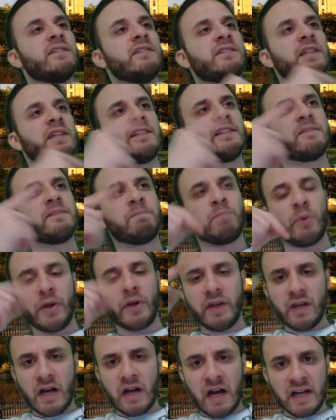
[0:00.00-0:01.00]
that
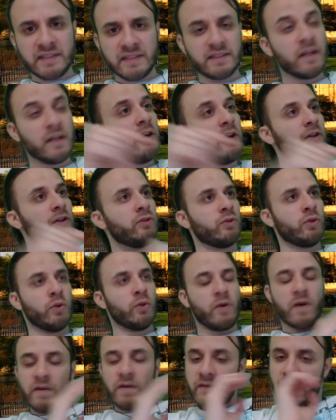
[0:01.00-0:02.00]
brings us
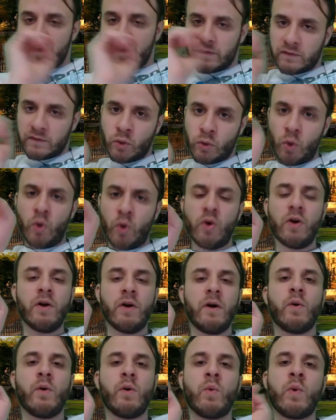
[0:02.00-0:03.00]
to two
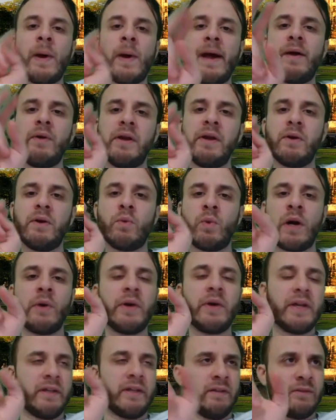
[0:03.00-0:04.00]
very,
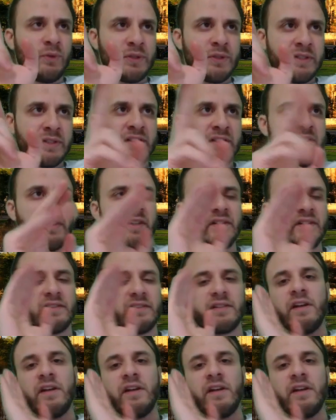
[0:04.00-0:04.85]
very interesting things.